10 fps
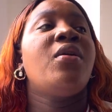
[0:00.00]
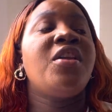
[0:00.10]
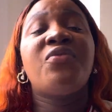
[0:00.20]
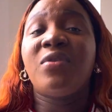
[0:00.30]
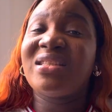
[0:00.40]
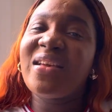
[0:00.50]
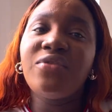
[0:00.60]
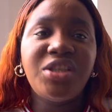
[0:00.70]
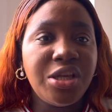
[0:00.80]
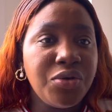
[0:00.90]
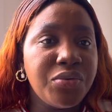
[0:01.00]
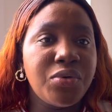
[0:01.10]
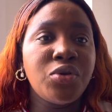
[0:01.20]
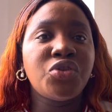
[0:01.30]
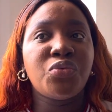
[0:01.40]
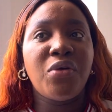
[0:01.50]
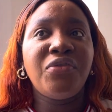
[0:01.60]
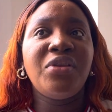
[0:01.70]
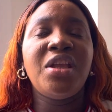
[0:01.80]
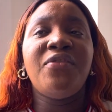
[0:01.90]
It's for 70 euros roughly.